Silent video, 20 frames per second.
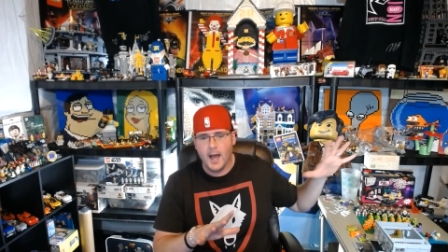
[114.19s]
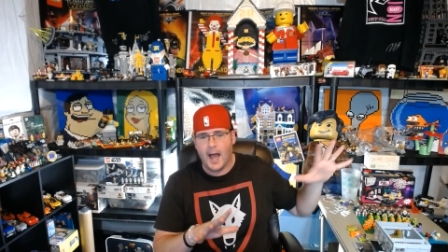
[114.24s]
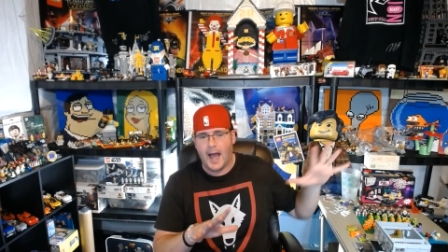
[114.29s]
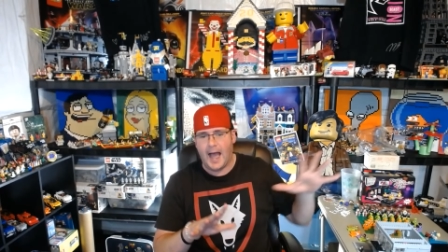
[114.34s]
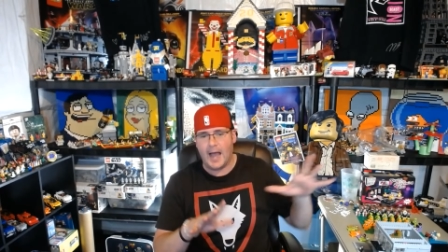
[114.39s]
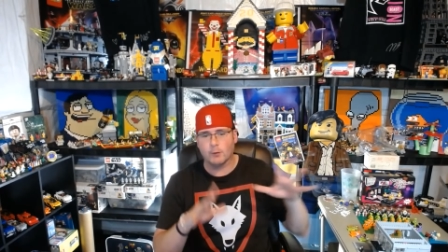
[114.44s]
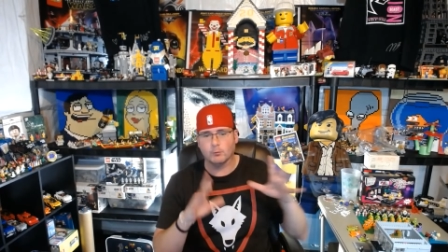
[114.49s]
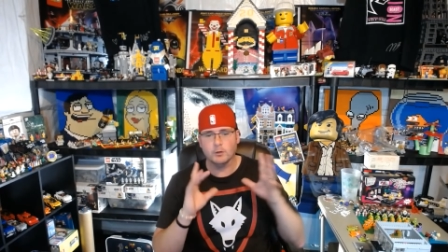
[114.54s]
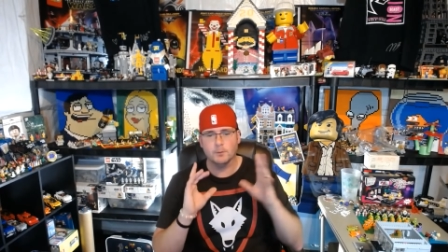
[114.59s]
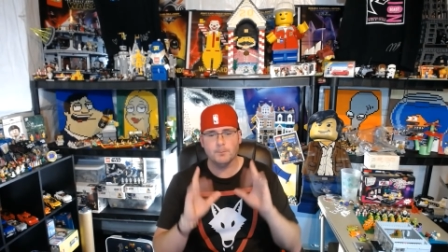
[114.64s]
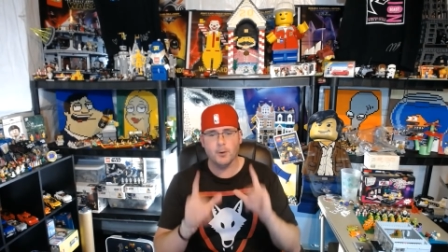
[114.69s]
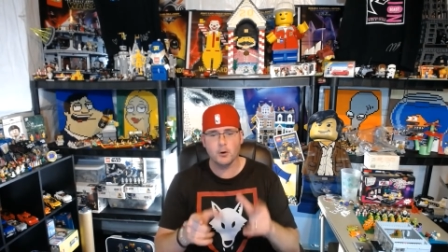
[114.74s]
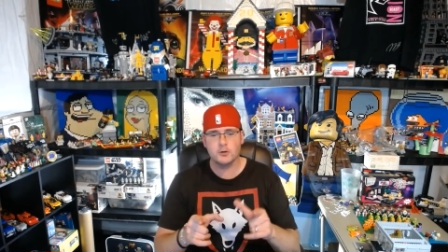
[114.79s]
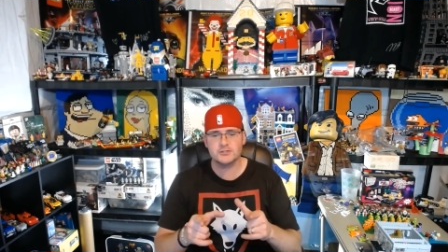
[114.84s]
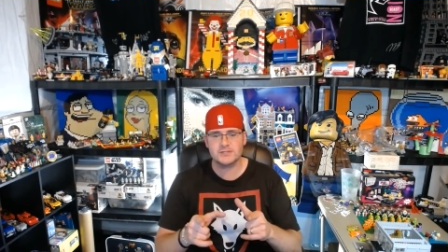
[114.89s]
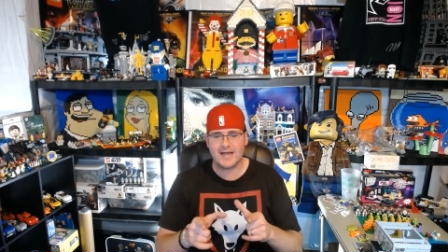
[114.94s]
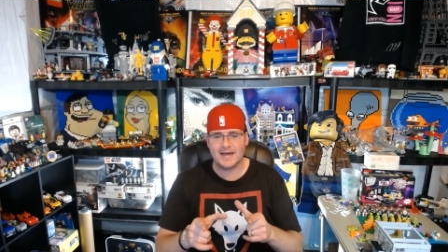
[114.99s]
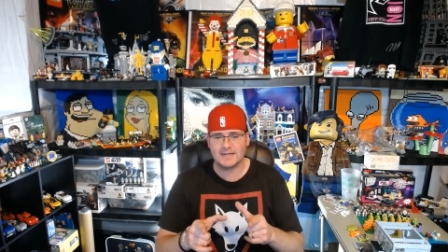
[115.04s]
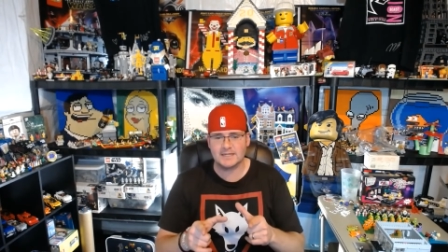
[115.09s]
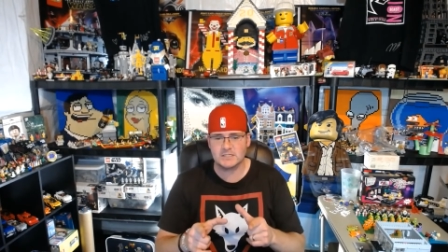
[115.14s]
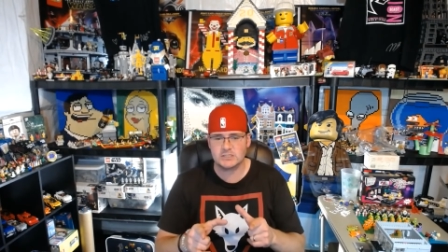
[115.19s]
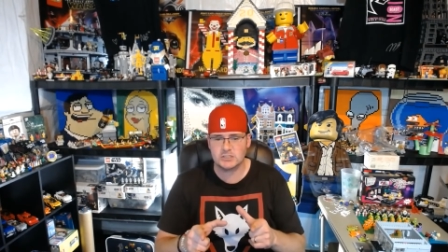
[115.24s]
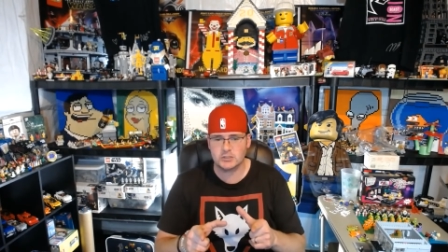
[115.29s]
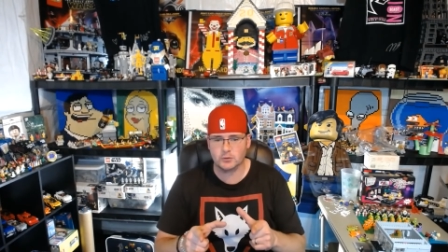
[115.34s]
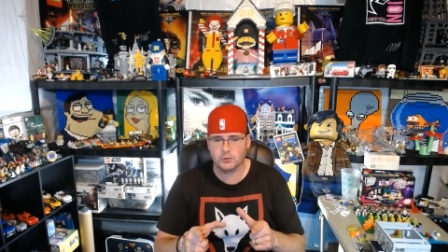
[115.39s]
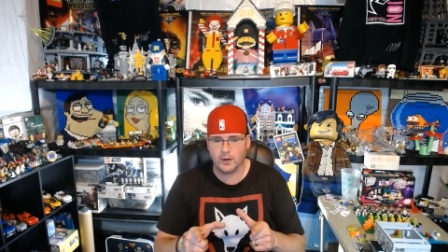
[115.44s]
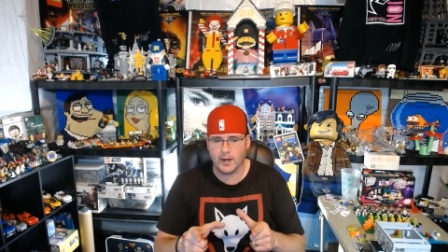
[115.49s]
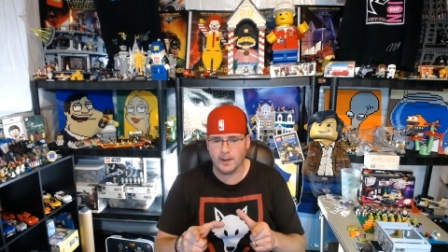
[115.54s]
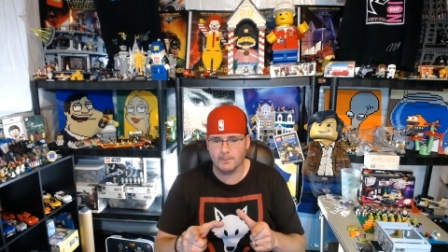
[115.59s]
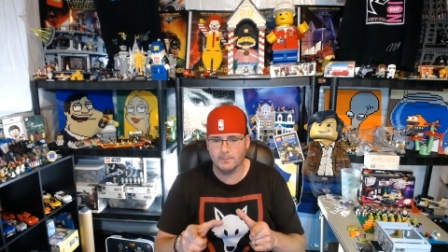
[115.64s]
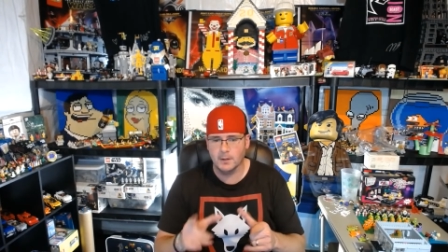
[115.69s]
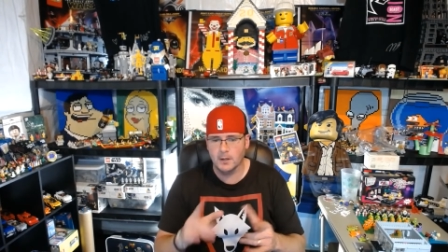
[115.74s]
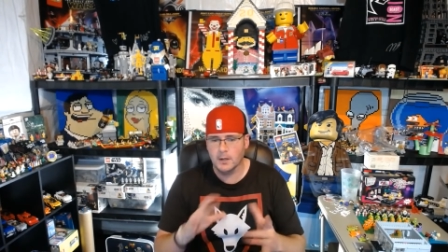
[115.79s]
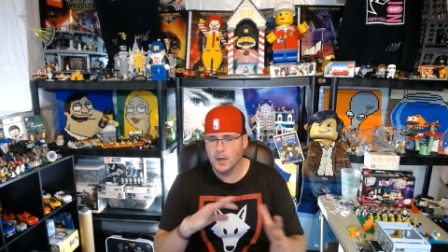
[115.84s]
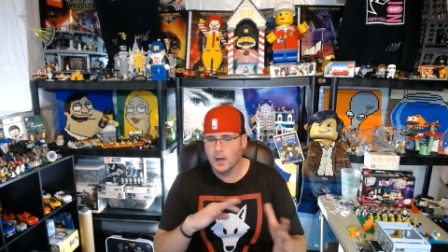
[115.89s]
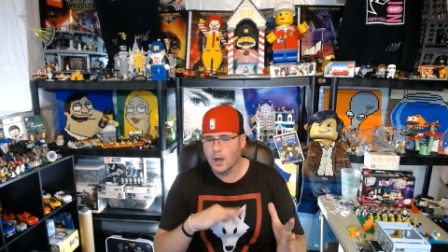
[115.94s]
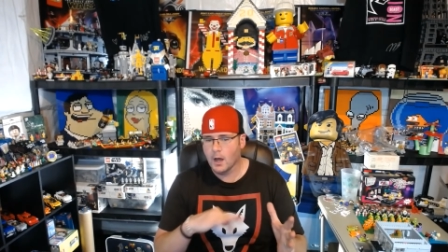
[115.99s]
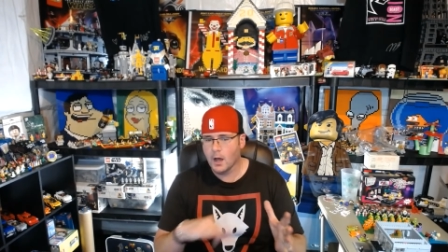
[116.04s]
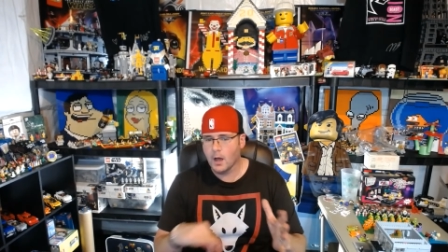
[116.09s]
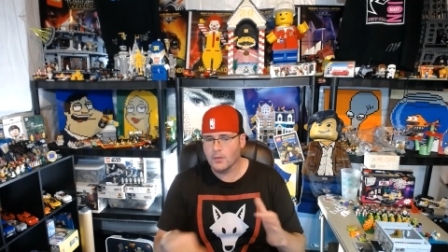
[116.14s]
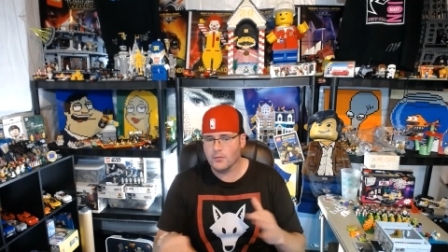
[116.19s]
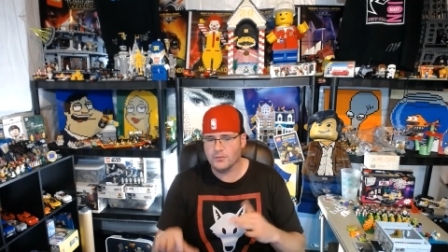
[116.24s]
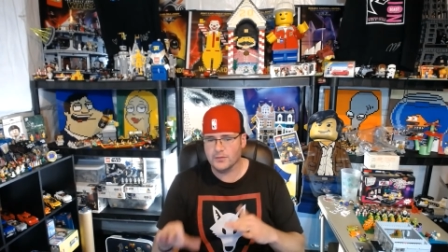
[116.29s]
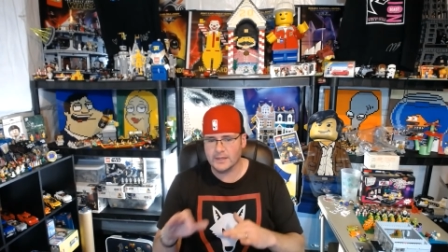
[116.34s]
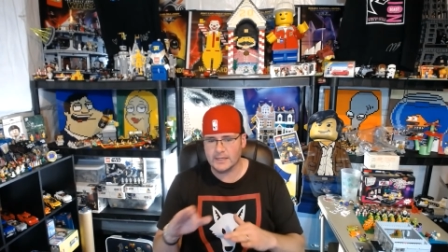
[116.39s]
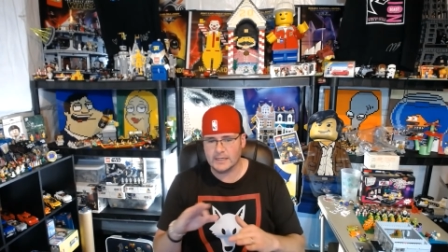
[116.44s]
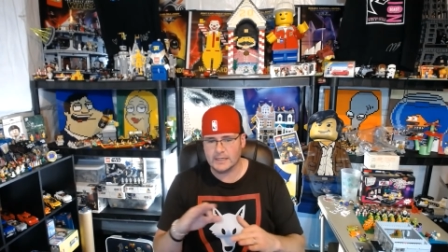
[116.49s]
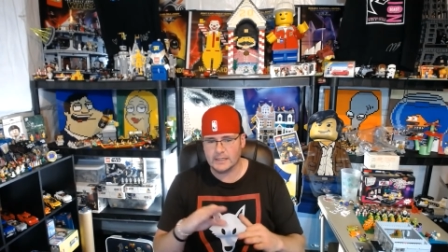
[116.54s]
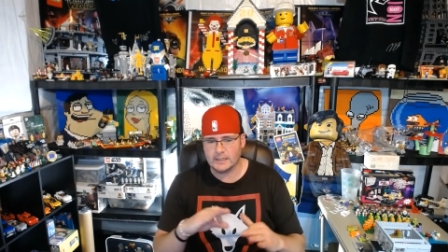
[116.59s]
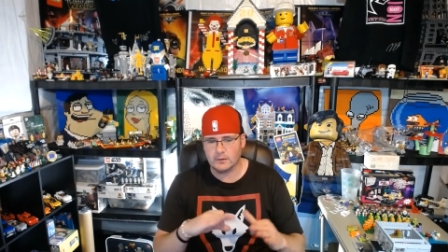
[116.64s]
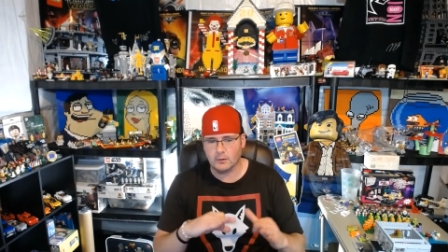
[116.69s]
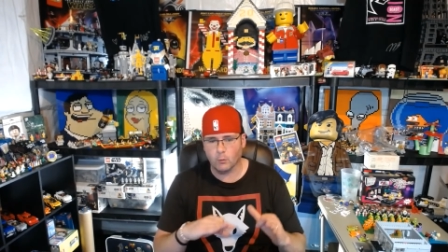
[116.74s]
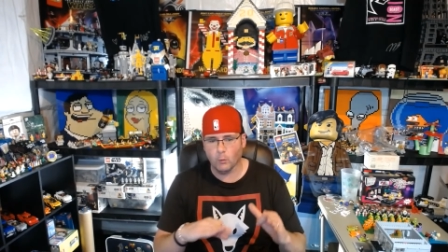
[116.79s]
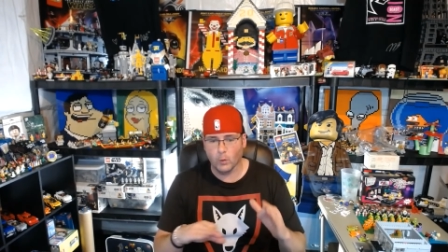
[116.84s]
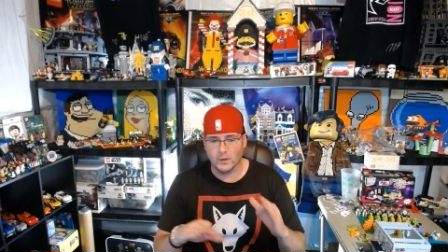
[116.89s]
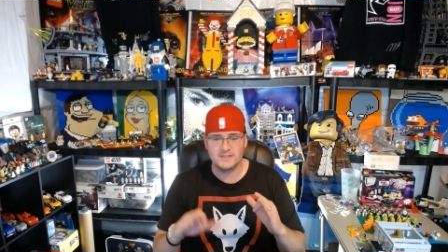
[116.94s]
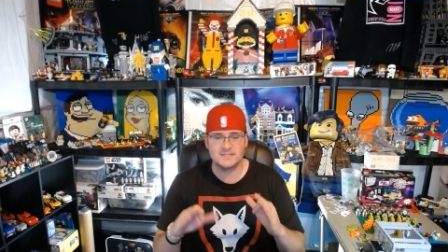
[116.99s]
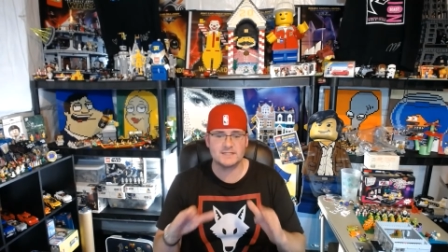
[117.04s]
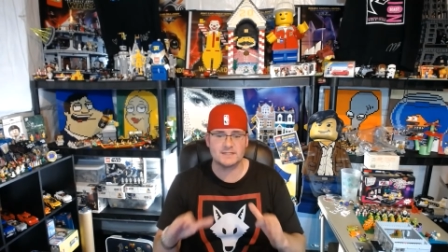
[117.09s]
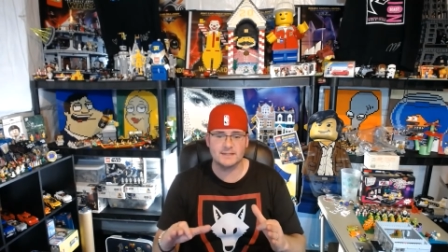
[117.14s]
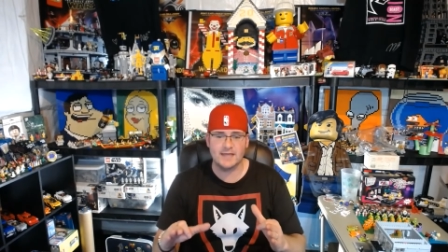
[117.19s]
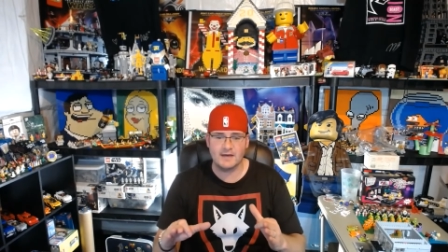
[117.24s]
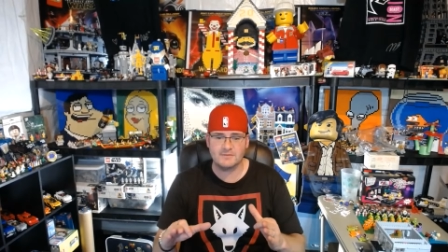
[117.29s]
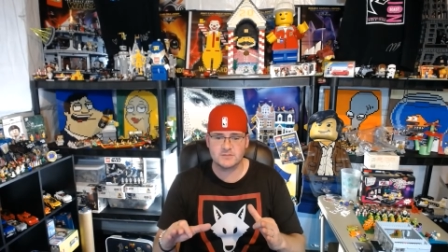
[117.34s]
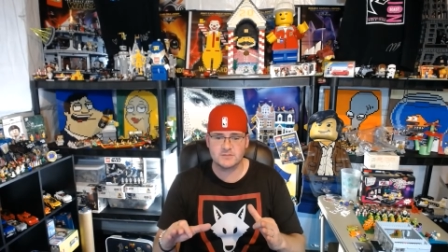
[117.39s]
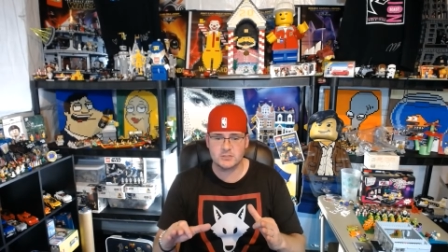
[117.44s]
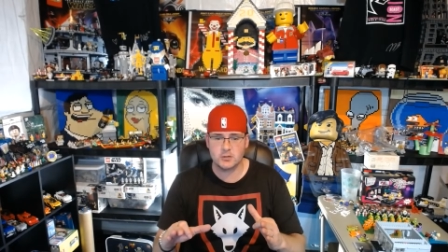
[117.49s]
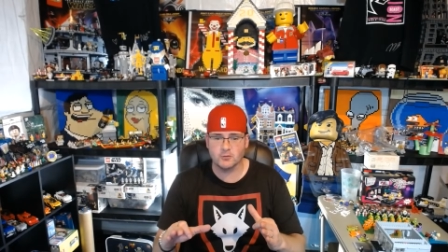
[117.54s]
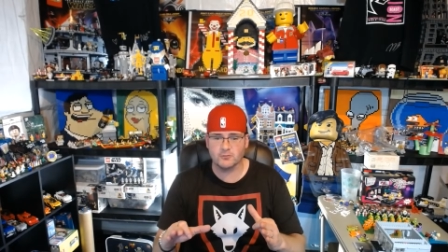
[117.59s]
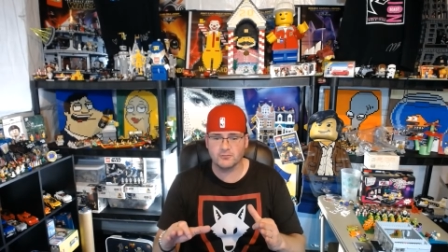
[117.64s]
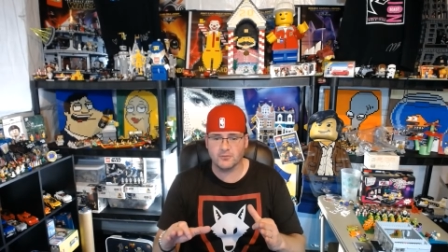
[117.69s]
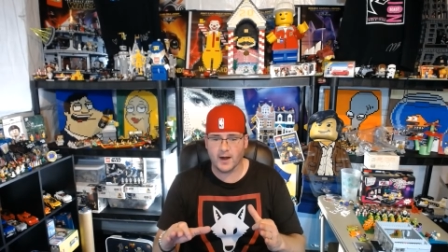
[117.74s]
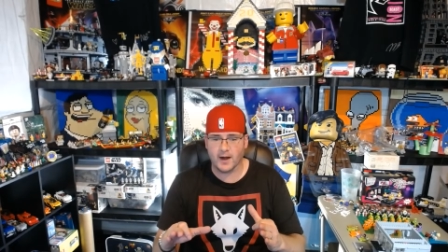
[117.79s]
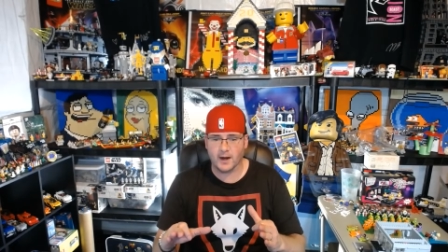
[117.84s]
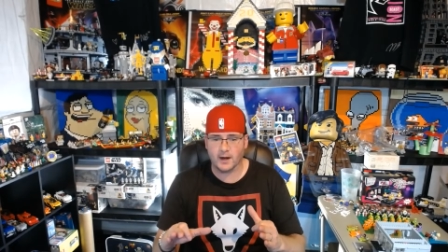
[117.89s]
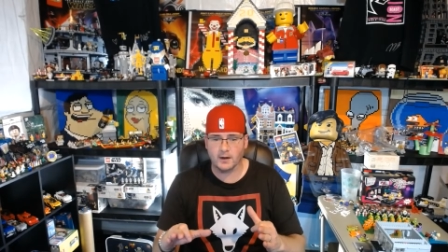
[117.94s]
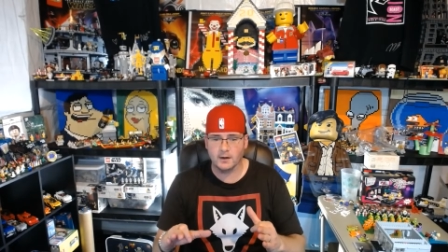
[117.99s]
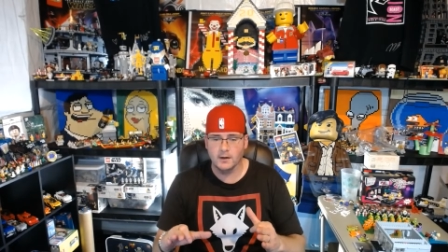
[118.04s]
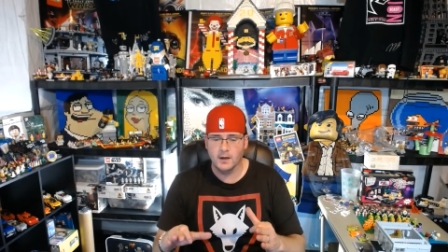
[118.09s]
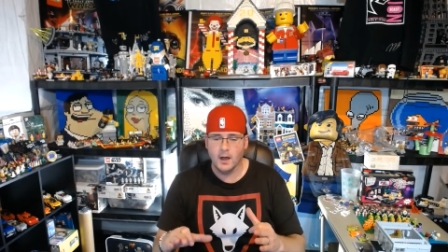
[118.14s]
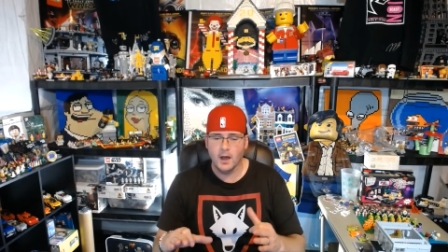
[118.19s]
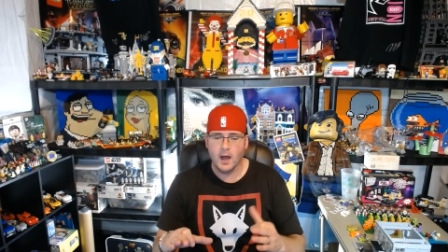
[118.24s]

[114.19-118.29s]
I will post on Instagram the what is left so far.